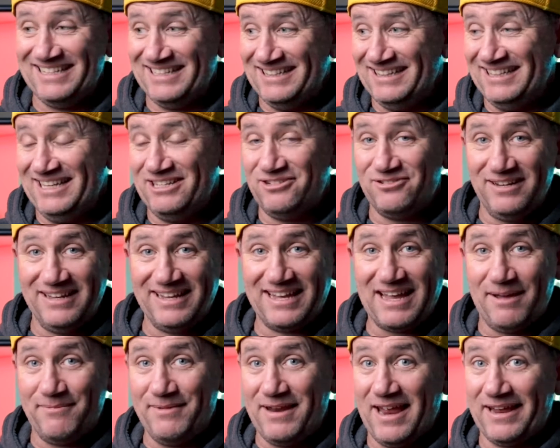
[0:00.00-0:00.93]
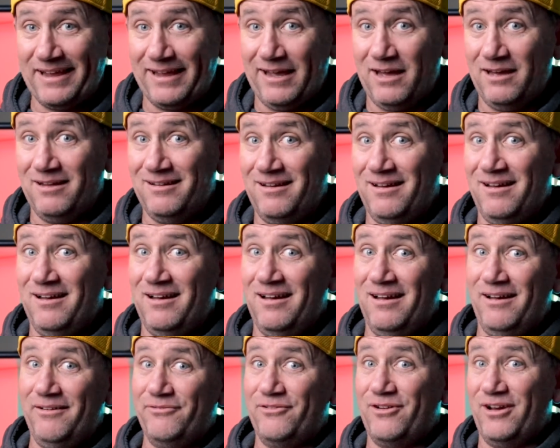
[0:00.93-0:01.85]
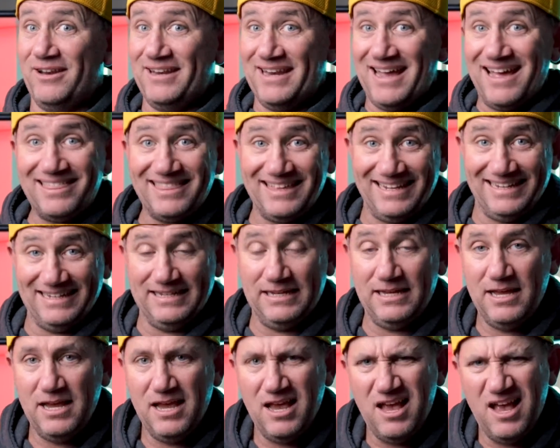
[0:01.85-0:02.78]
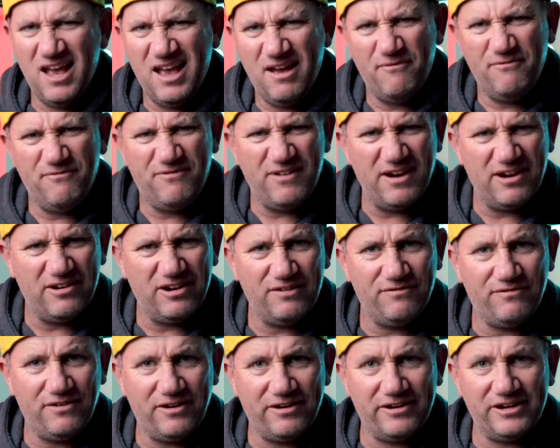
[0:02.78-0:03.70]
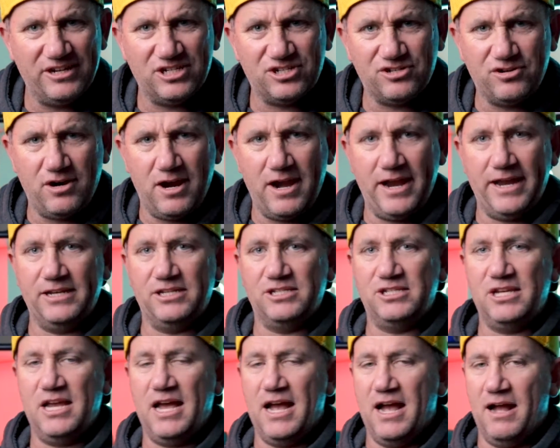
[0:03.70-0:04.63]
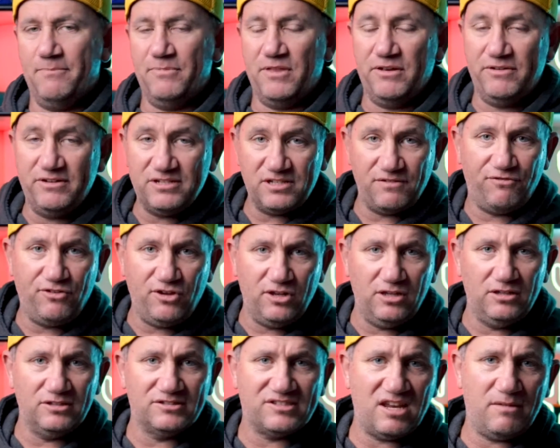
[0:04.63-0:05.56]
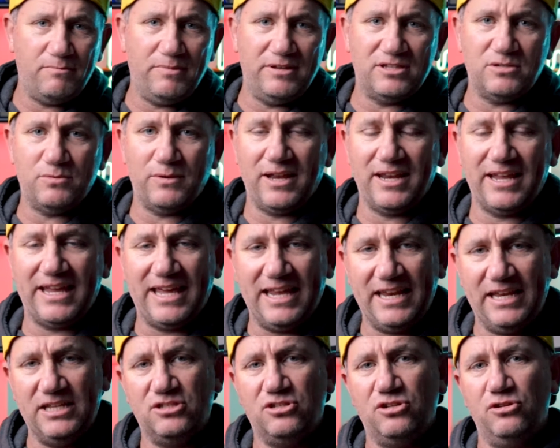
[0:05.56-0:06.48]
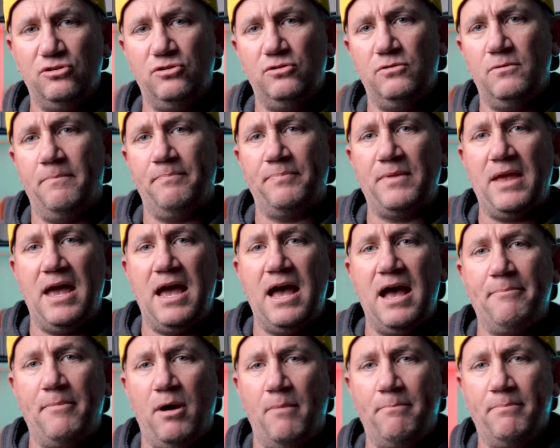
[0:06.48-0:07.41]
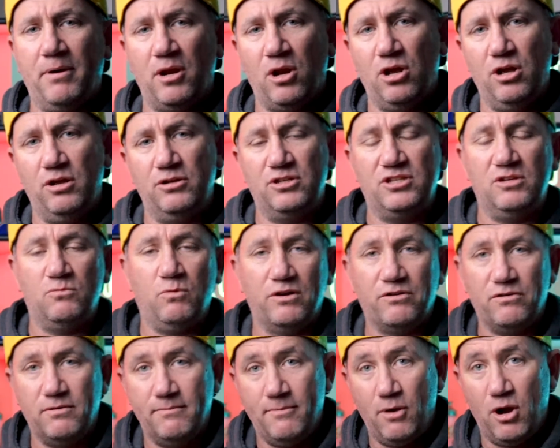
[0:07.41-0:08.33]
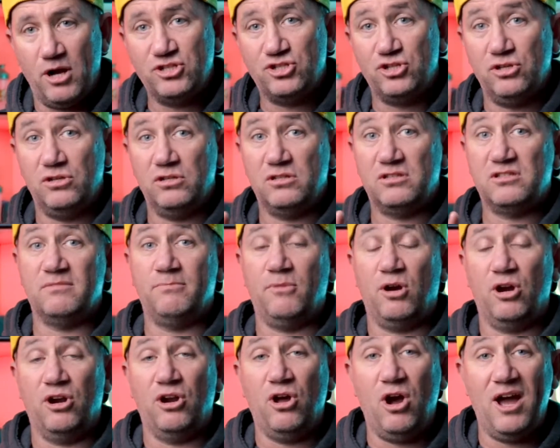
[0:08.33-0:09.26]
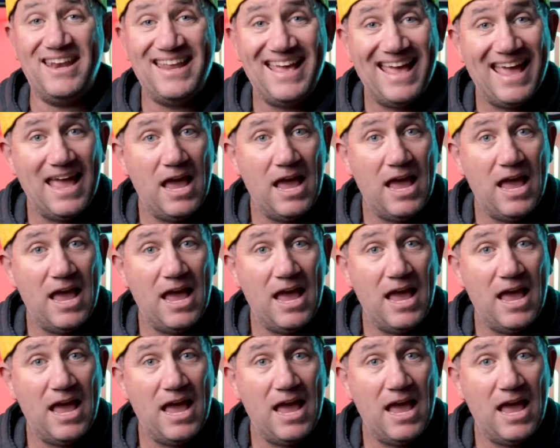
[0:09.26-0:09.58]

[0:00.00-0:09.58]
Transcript: literally coming out and going, oh, I've got nothing. Very, very strange. There is a few little tidbits we're going to get into, but I did want to remind you tomorrow night,